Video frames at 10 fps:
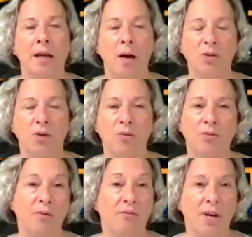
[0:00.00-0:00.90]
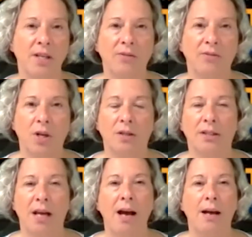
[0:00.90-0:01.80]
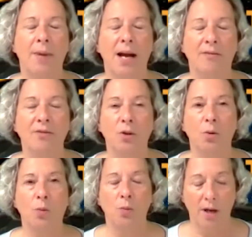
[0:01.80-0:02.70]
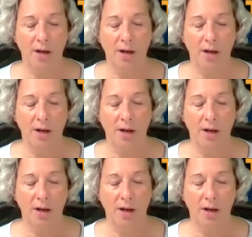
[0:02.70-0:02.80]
I was going through a very difficult time after the